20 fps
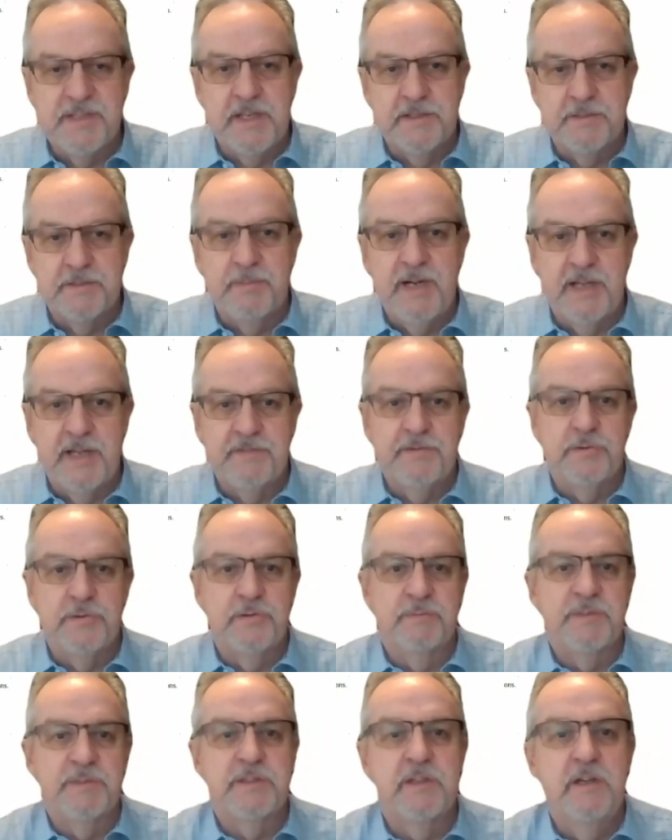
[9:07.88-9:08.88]
down to
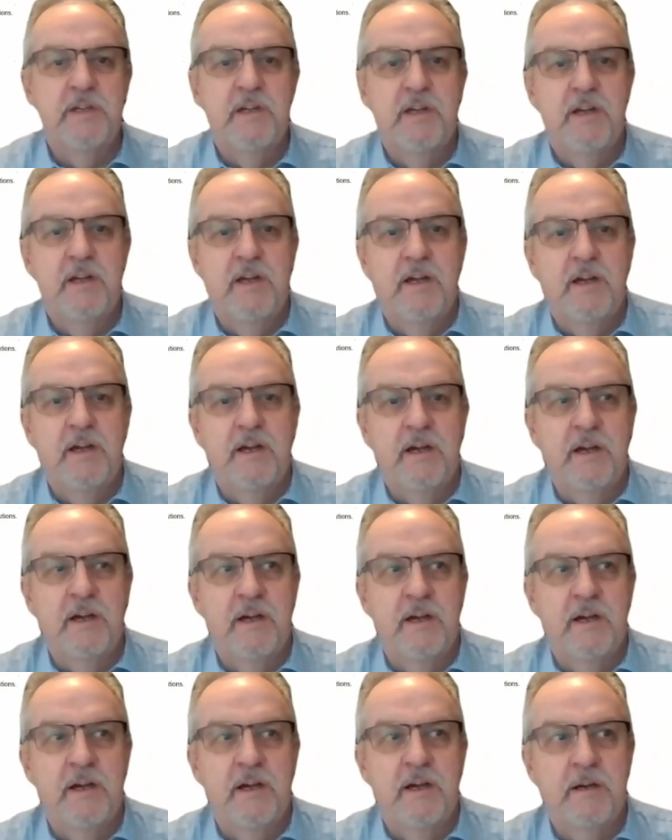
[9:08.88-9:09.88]
platforms. Mm-hmm.
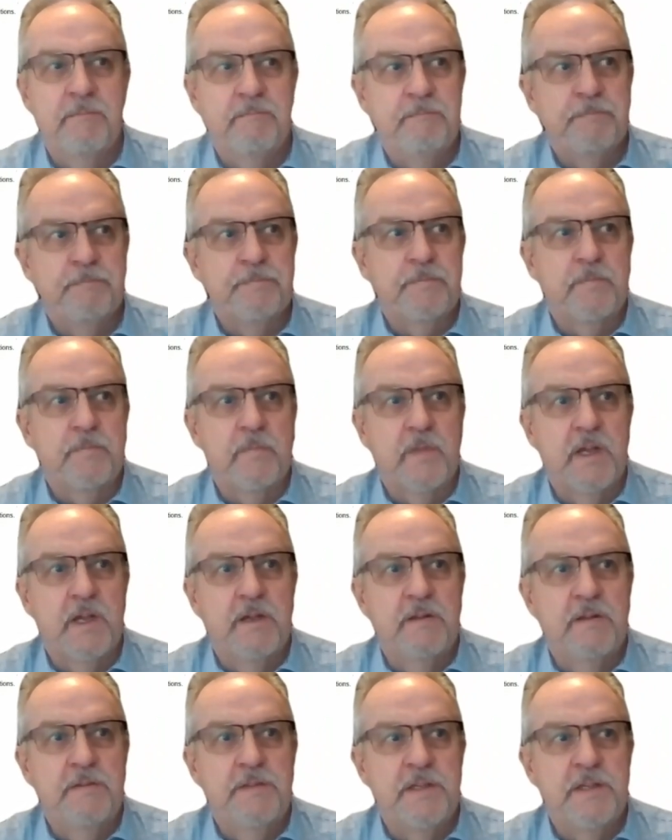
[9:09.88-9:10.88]
Um,
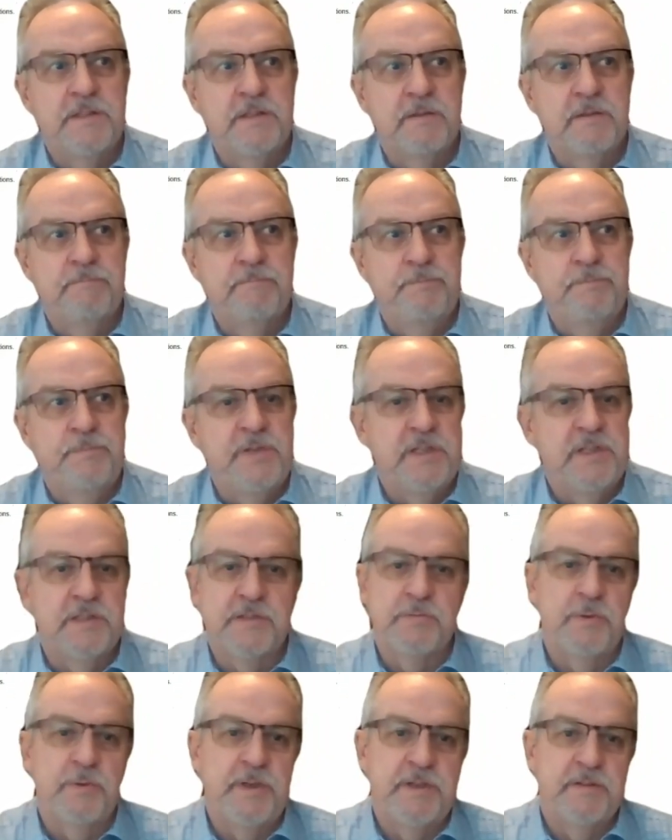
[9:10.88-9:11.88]
there's a big
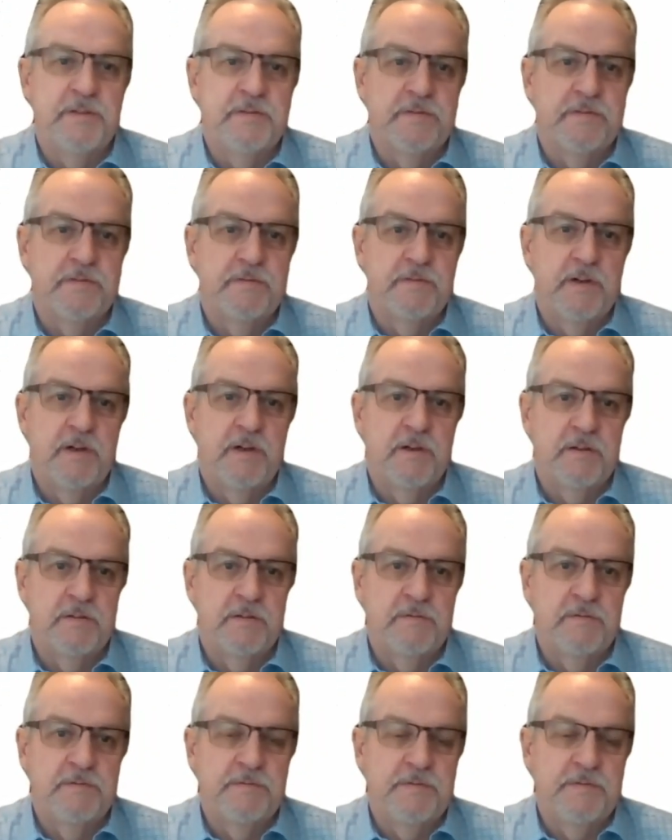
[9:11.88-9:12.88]
suite of,
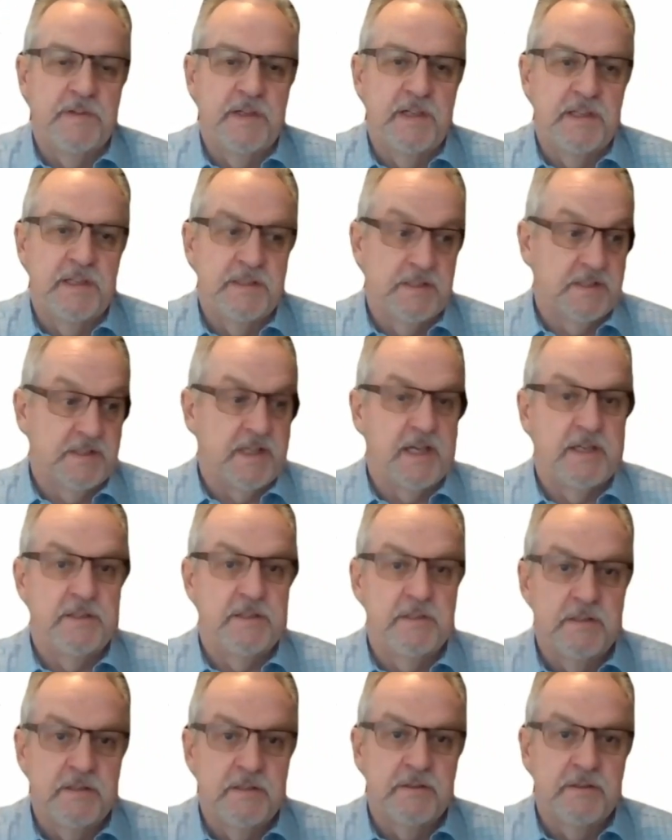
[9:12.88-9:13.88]
of uh,
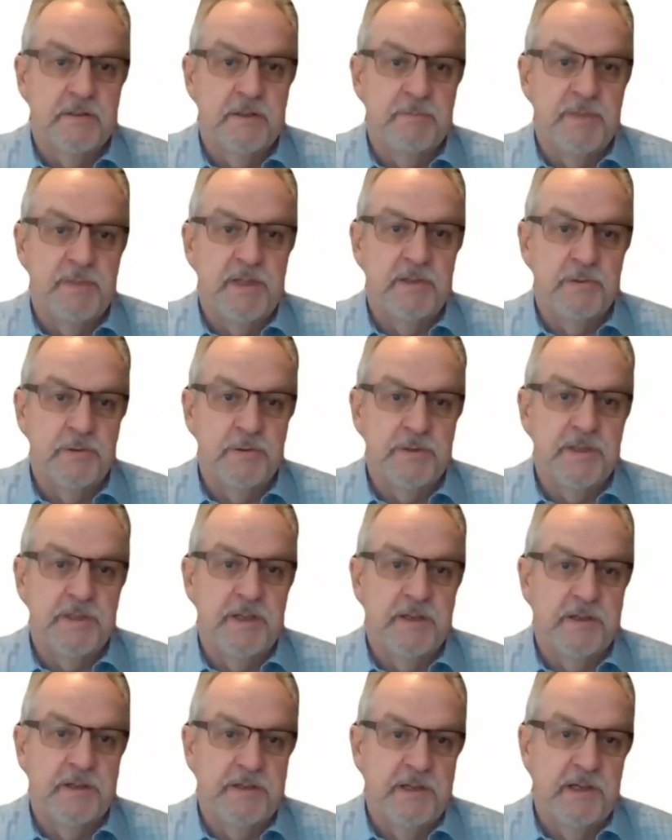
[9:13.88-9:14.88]
standards that are being looked
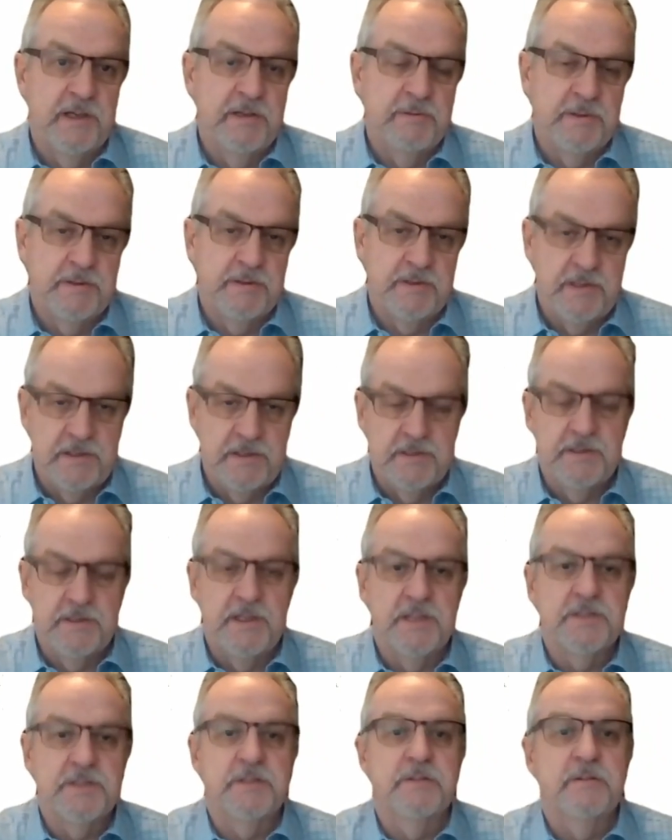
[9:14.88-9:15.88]
at, I know, at the
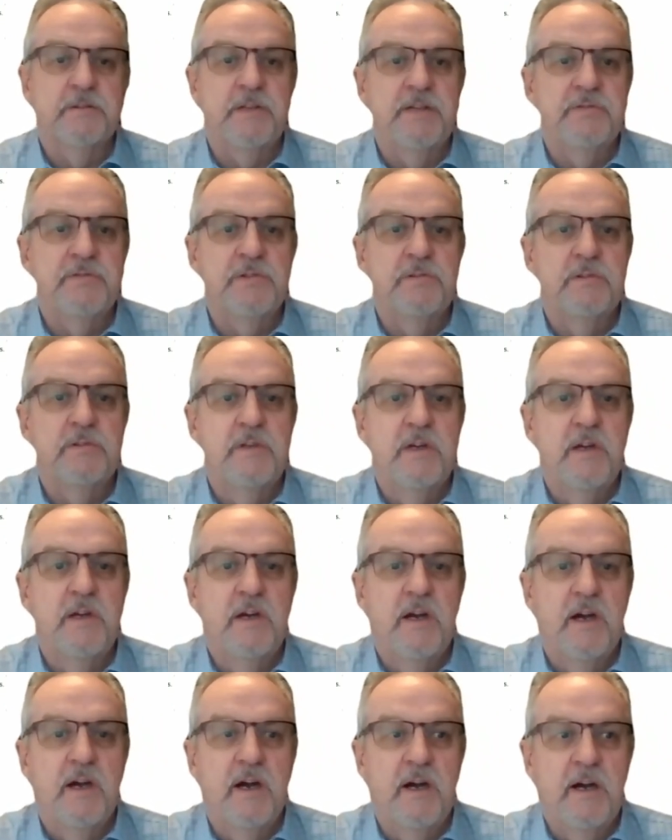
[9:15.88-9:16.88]
international level.
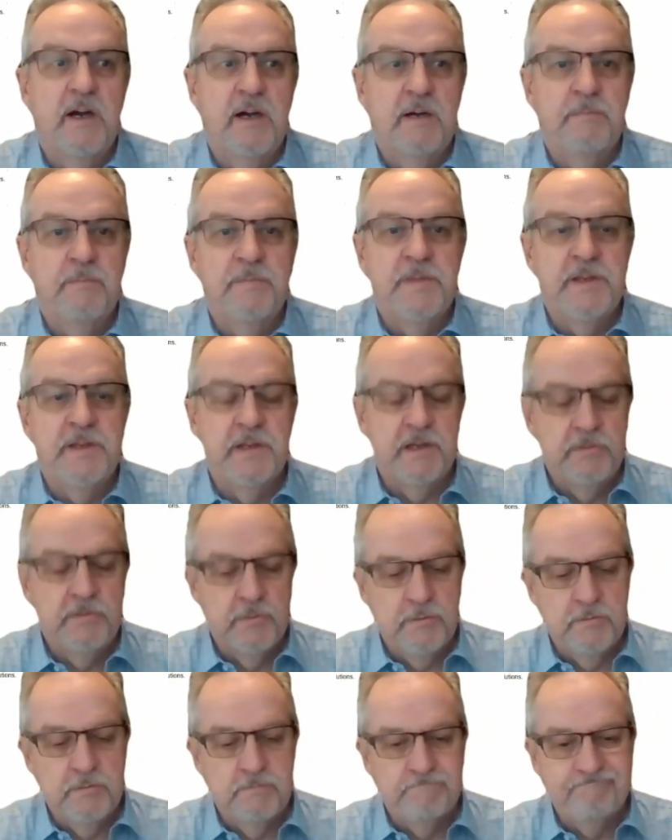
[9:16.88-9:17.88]
Um, they are
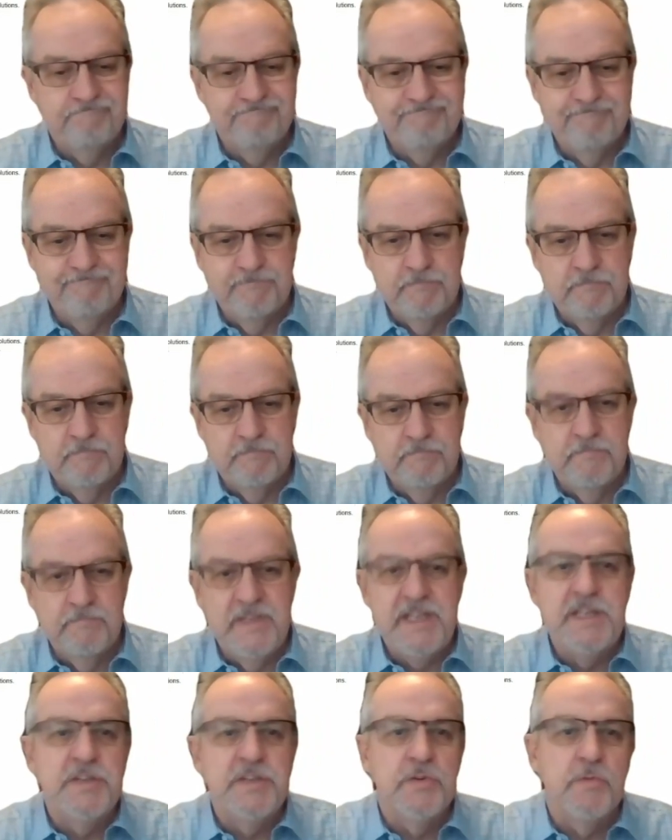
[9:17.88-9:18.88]
all
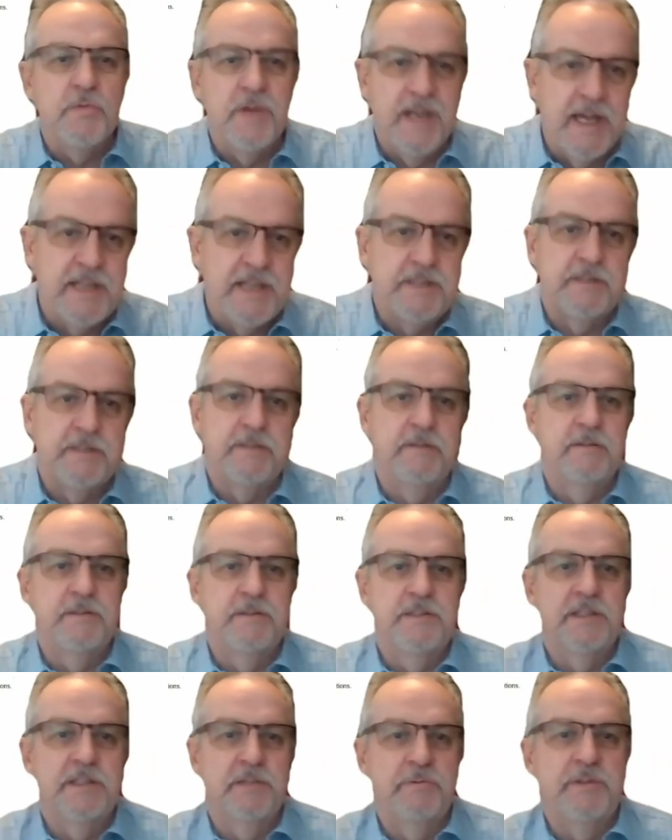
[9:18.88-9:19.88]
interrelated,
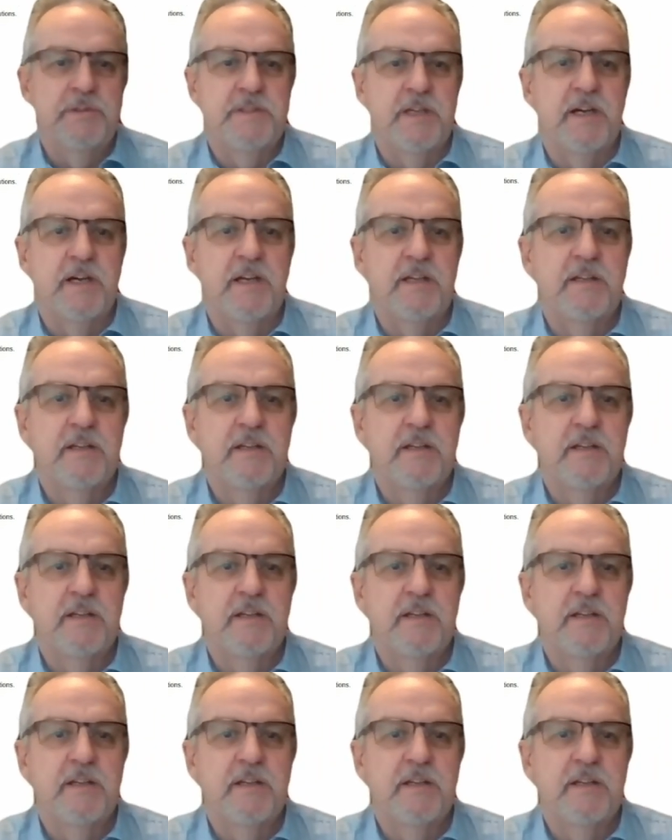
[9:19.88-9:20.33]
shall we say.